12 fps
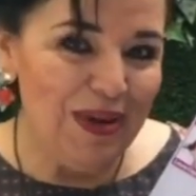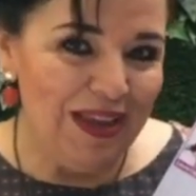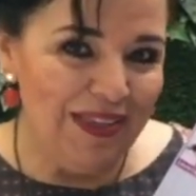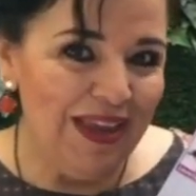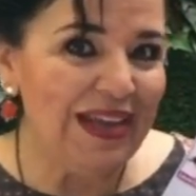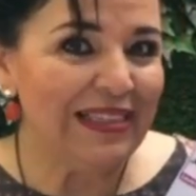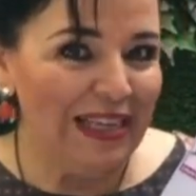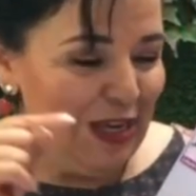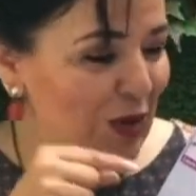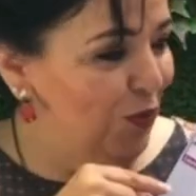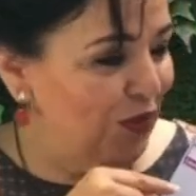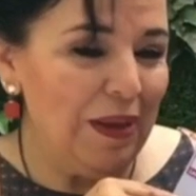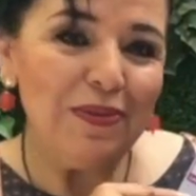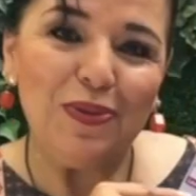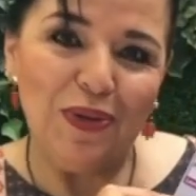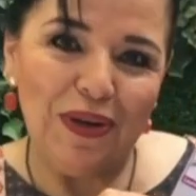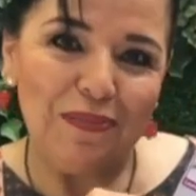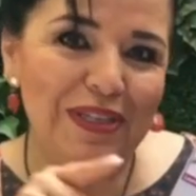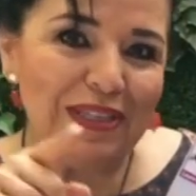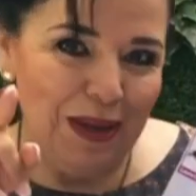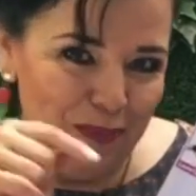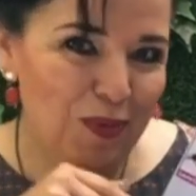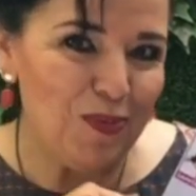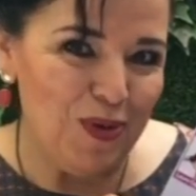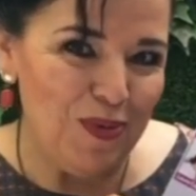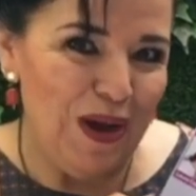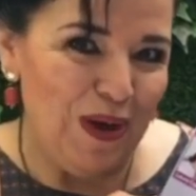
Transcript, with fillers: Remember that these magazines